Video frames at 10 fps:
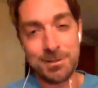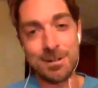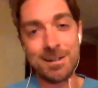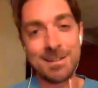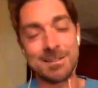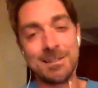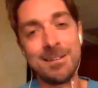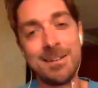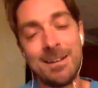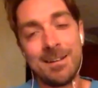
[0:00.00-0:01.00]
drinks.
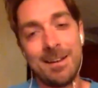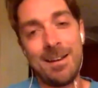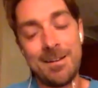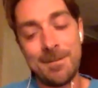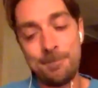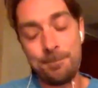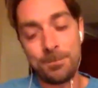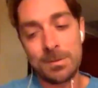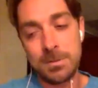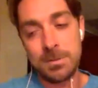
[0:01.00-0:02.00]
So
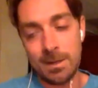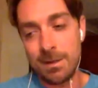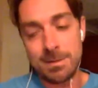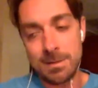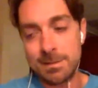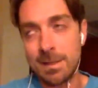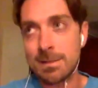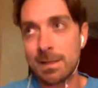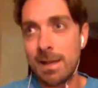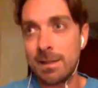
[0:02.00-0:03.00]
yeah, it's
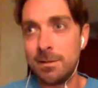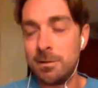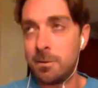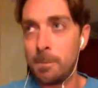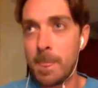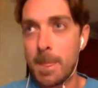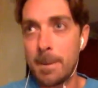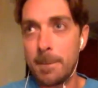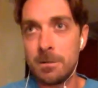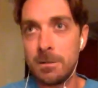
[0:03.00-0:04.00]
things like that you don't
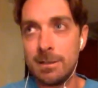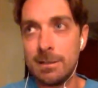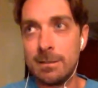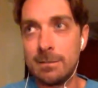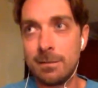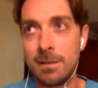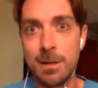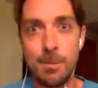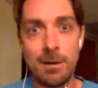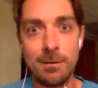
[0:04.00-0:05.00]
really
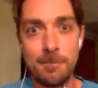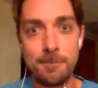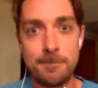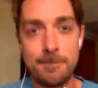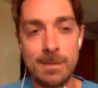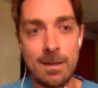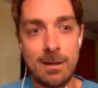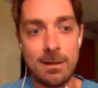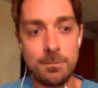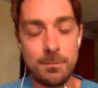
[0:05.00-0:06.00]
think about.
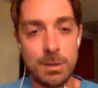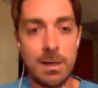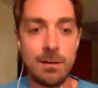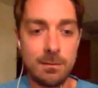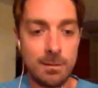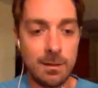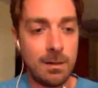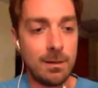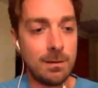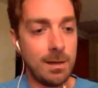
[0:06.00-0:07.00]
But then,
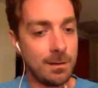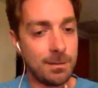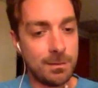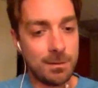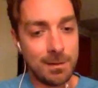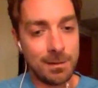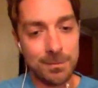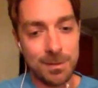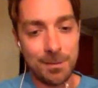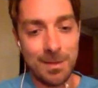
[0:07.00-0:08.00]
yeah, they
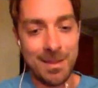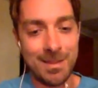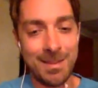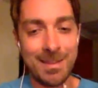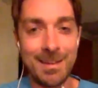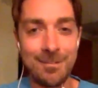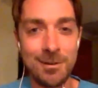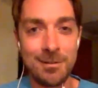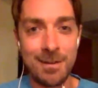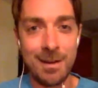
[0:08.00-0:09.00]

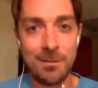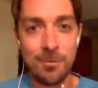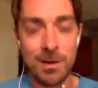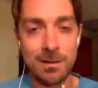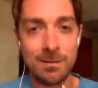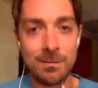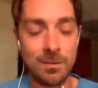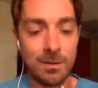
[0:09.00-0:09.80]
rear their head when